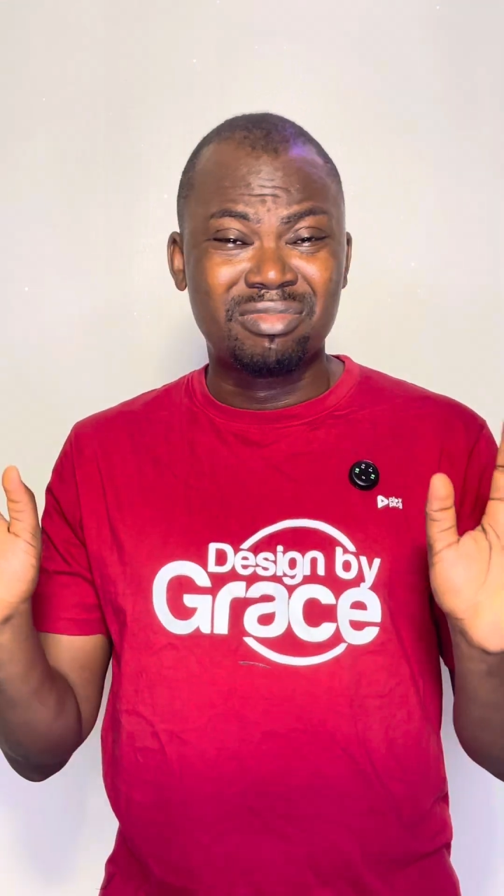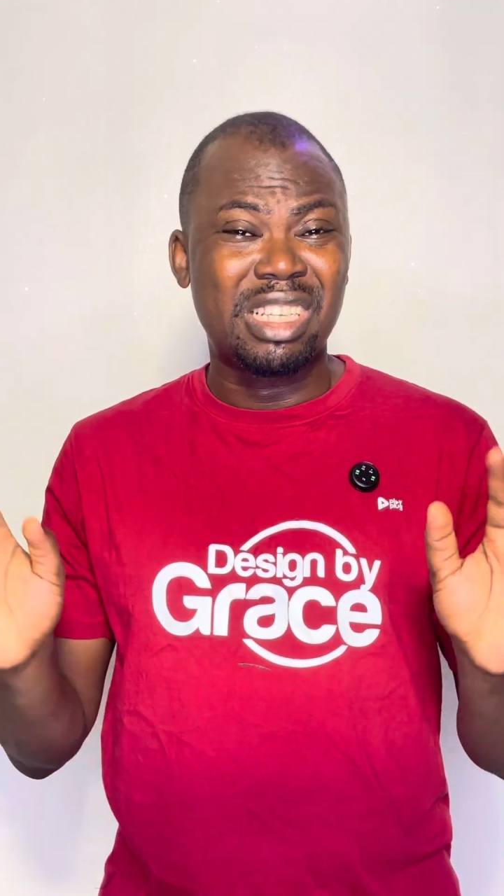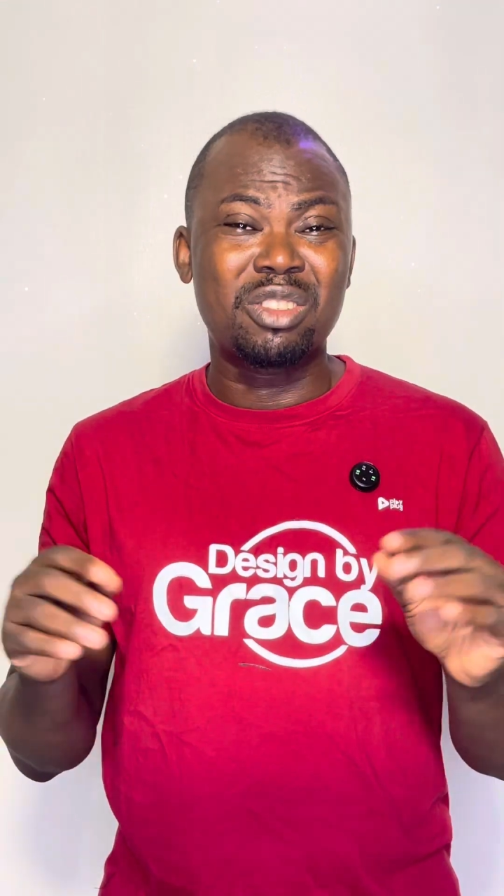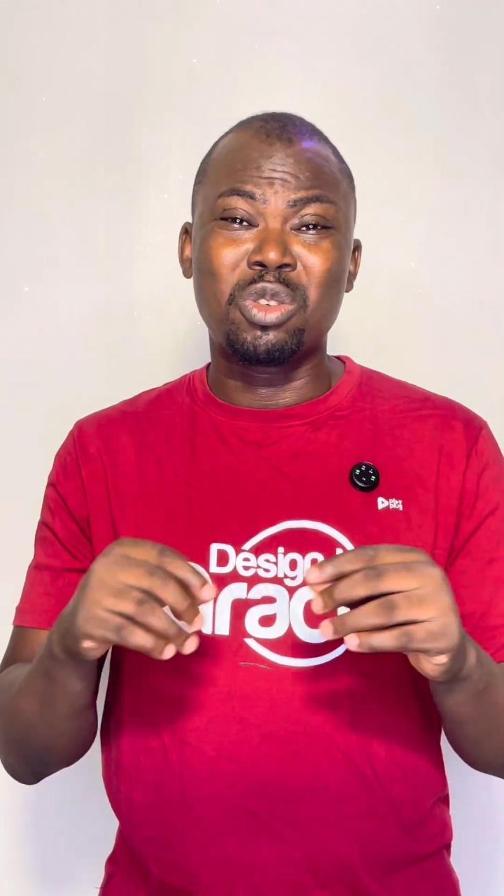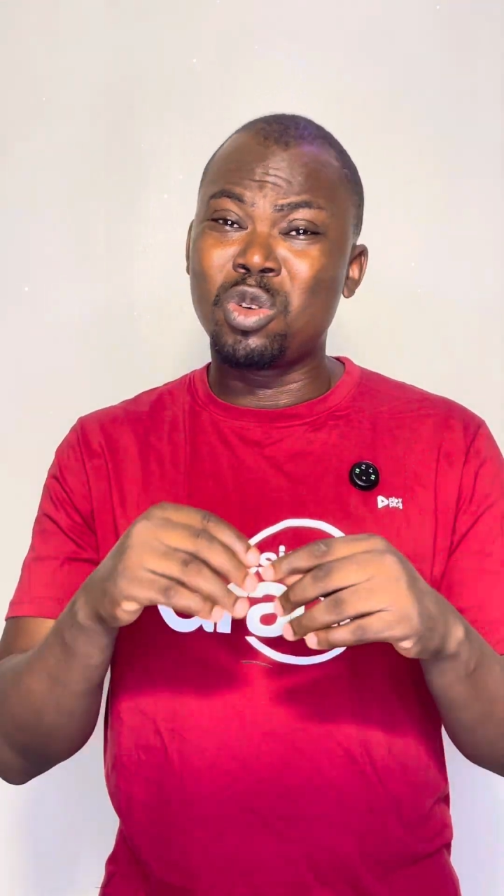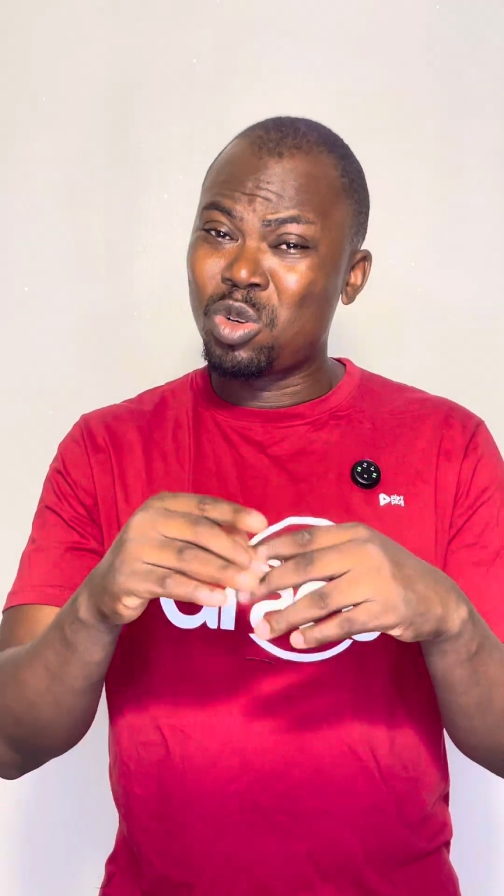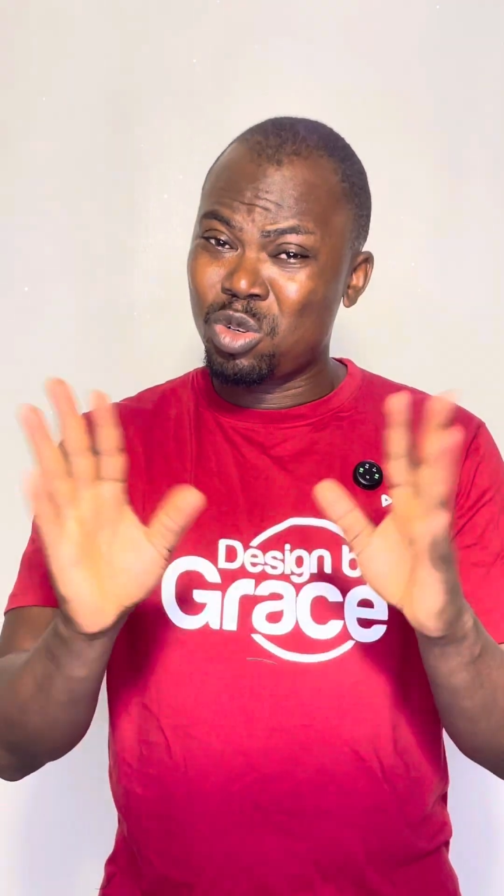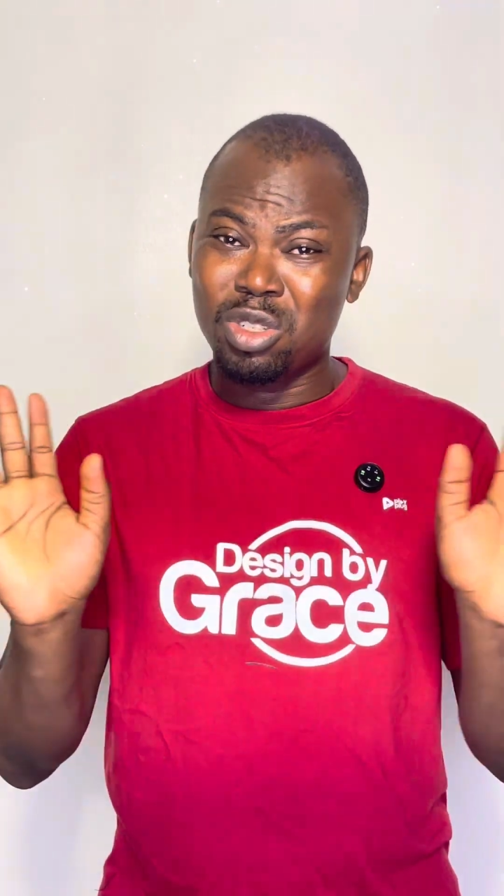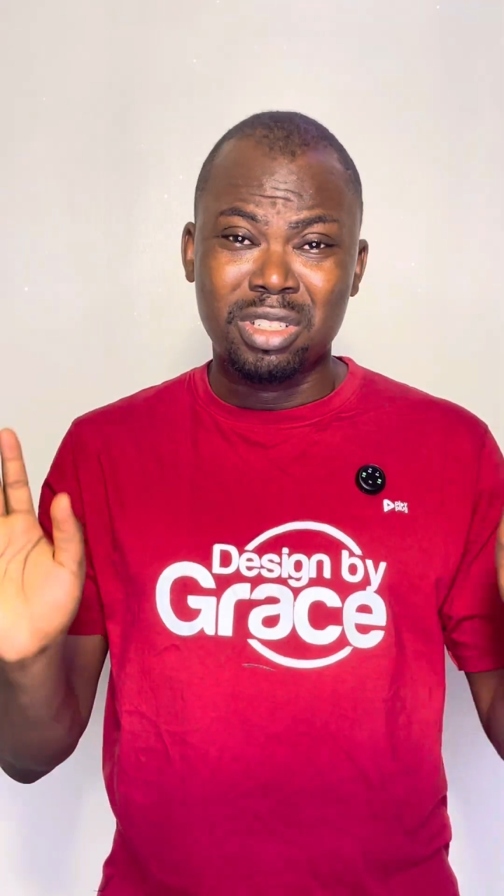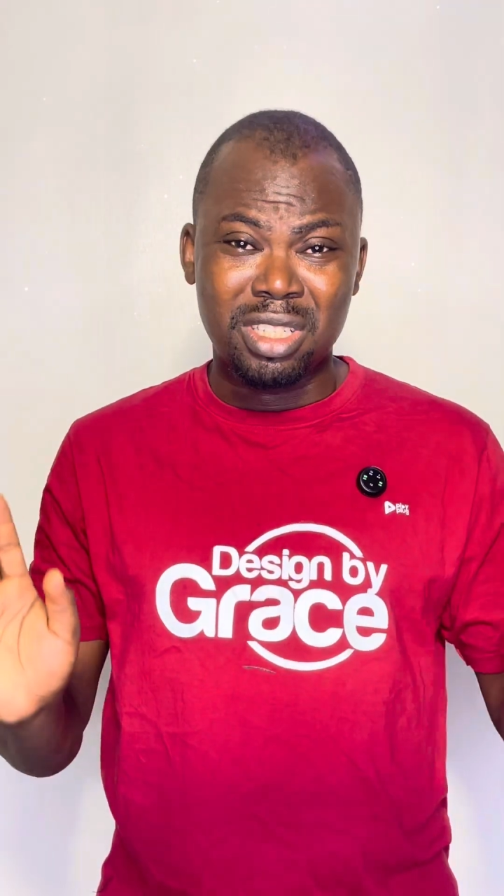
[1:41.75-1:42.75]
you
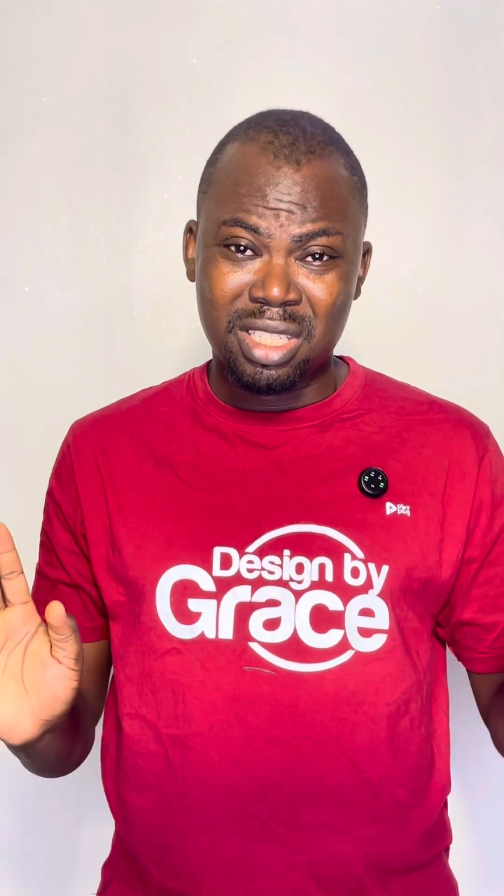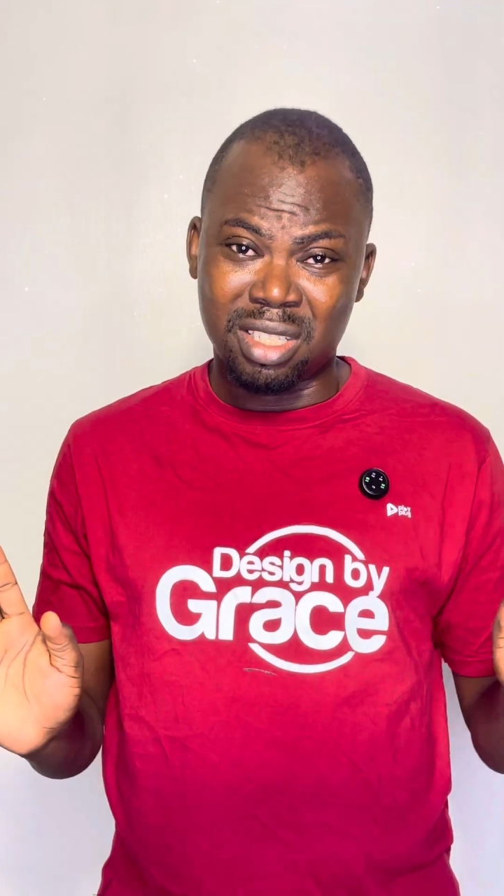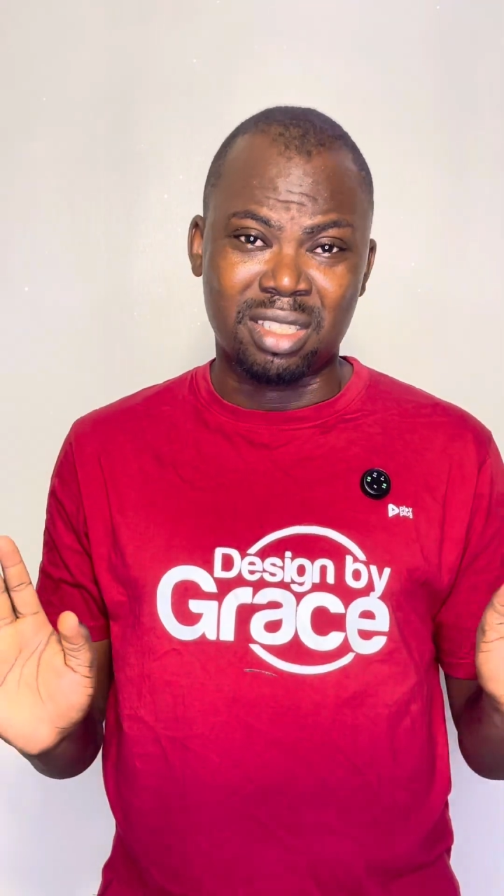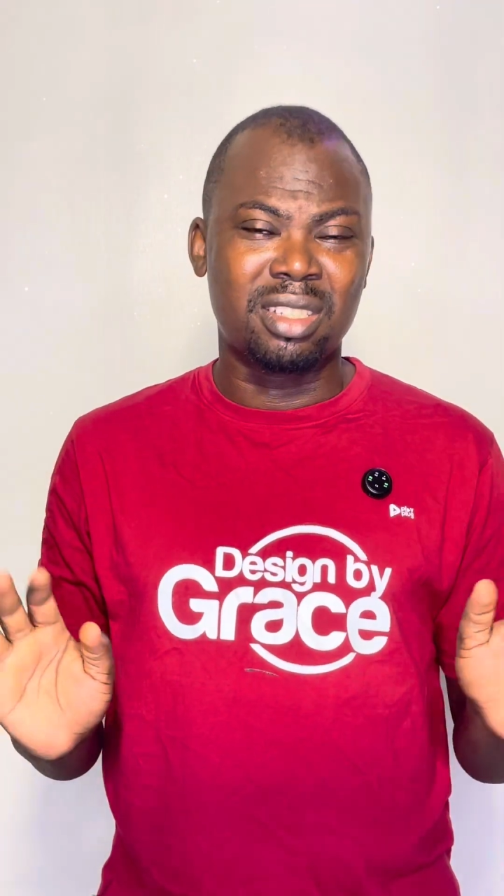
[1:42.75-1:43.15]
know this thing.